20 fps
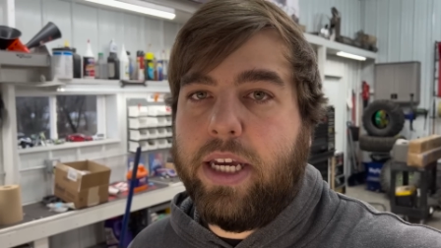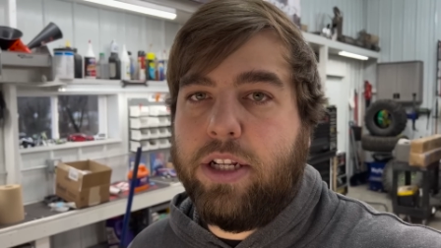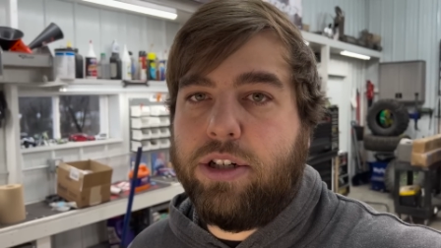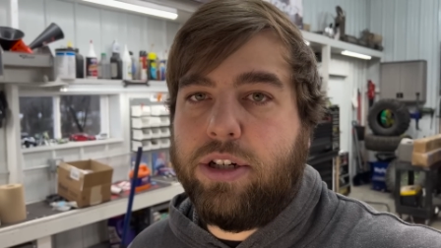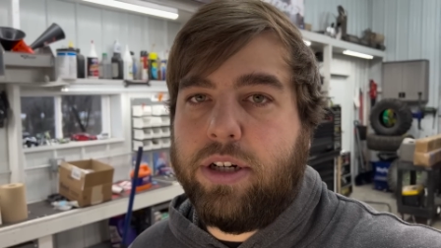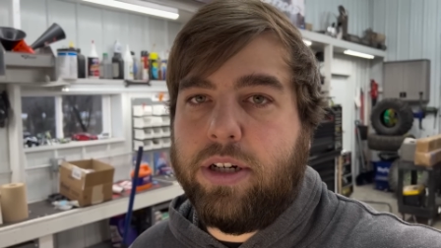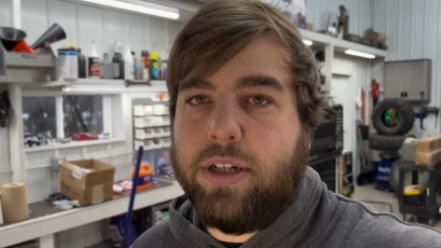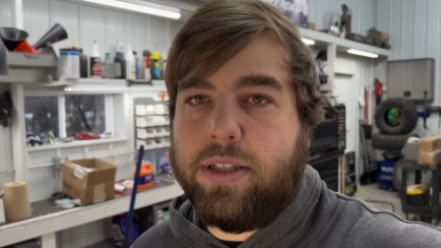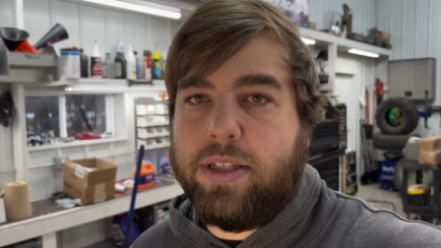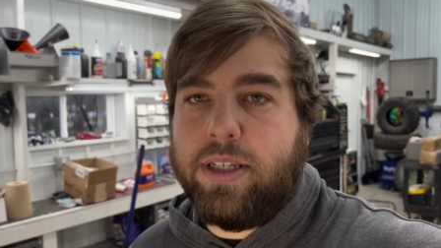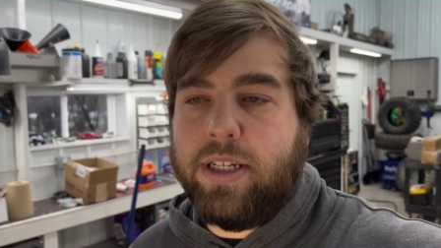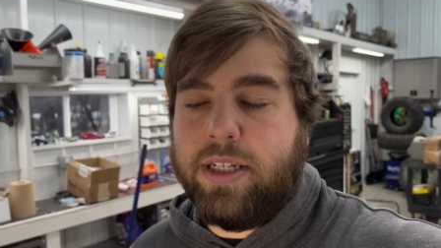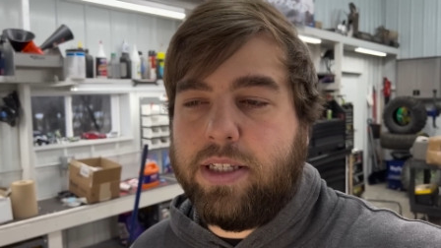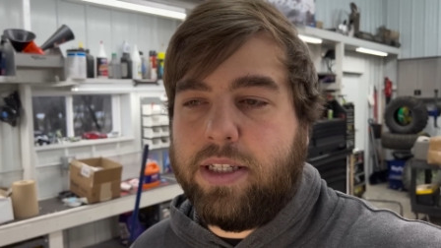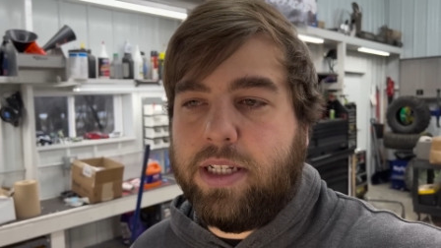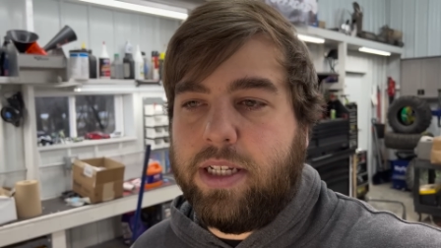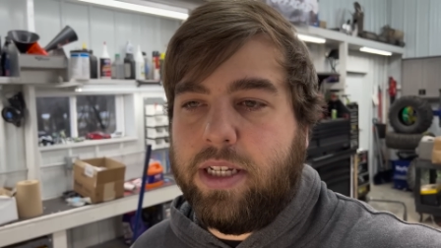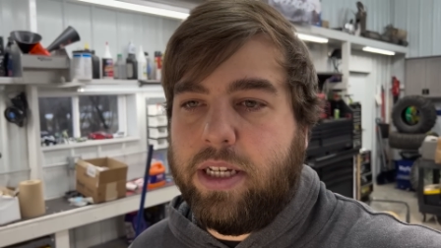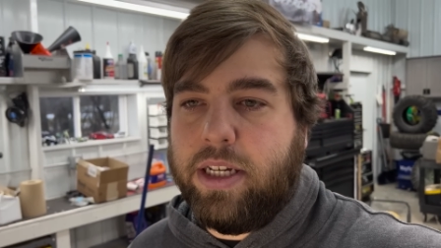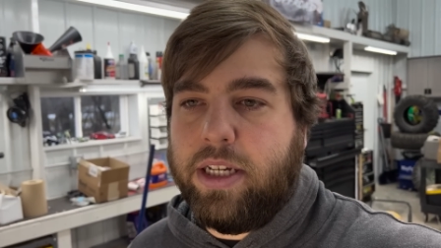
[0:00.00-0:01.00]
trail
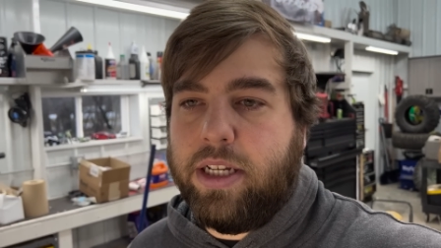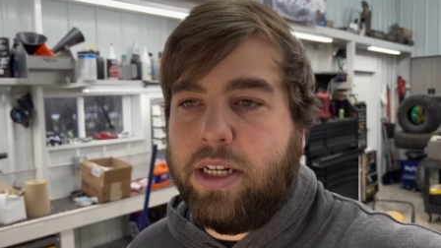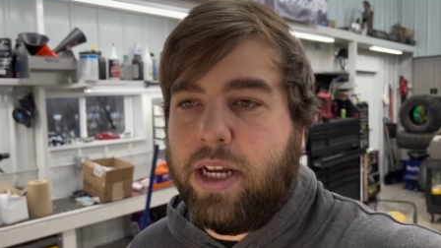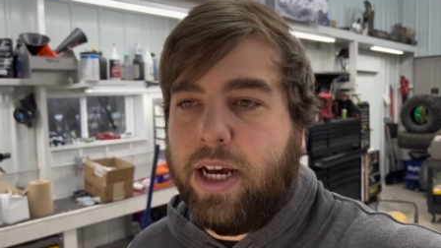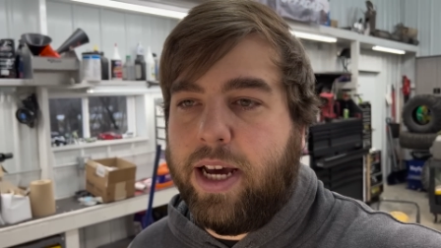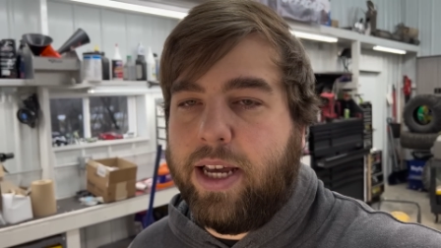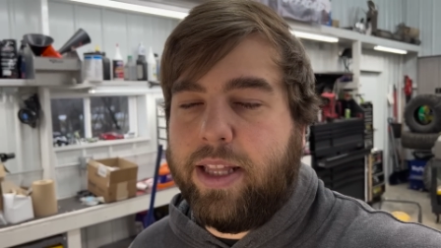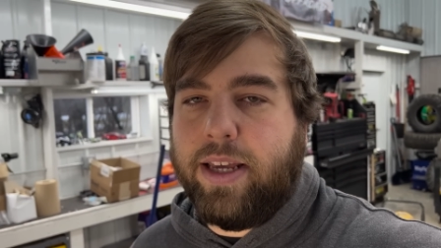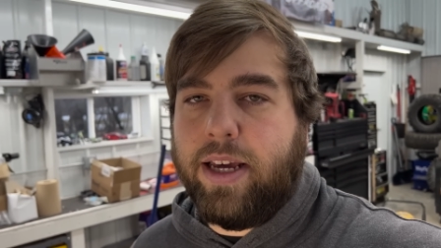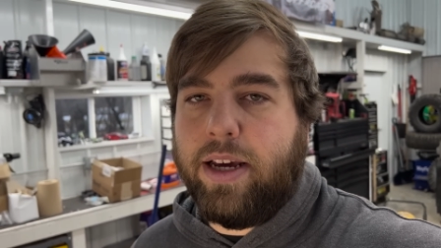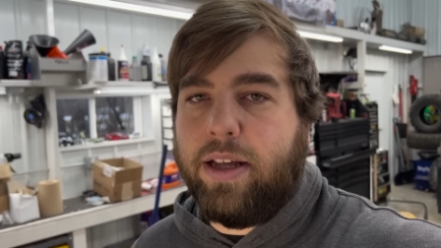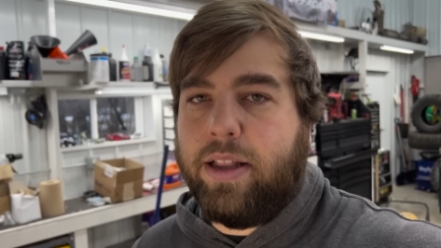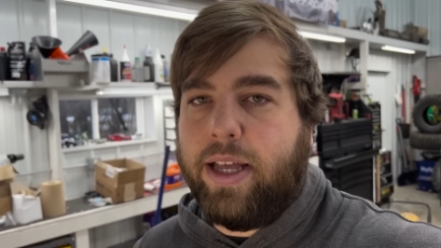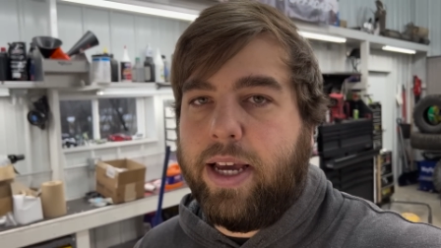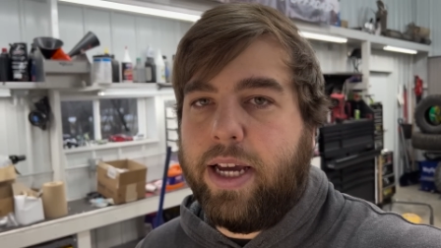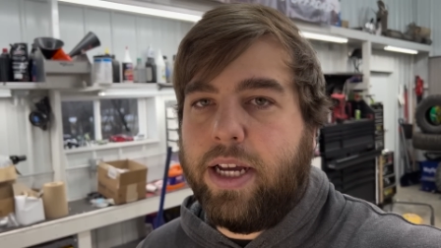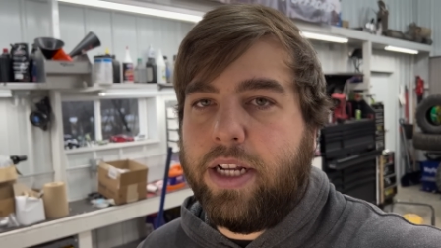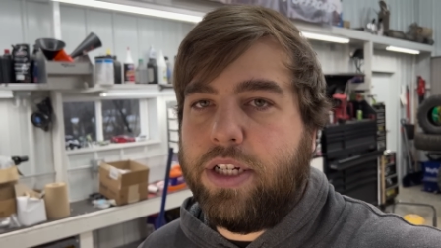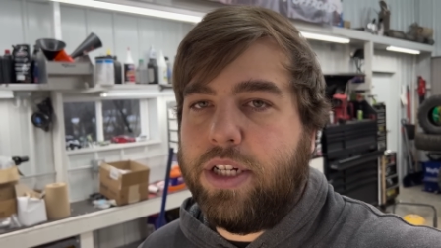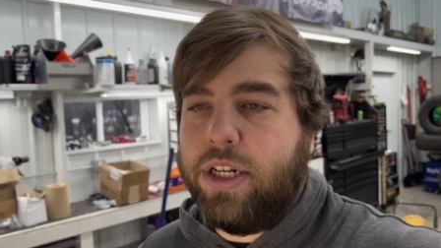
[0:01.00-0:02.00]
16 on that
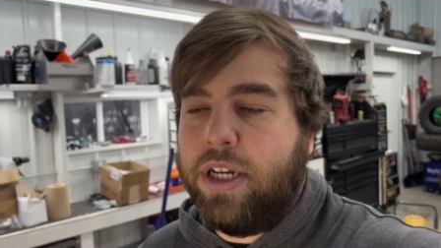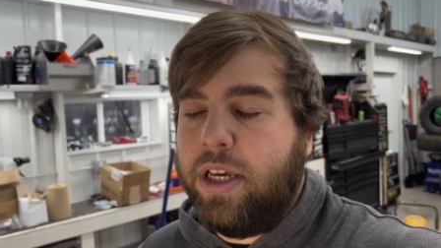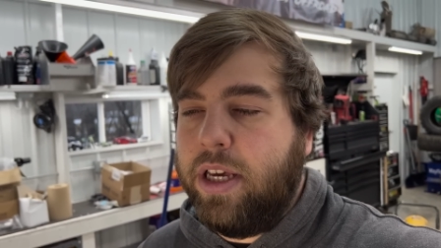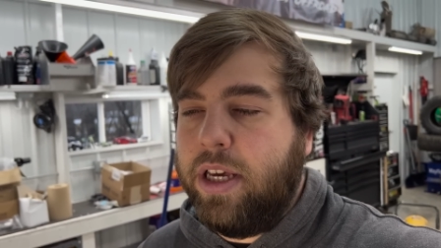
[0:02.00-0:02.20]
ledge,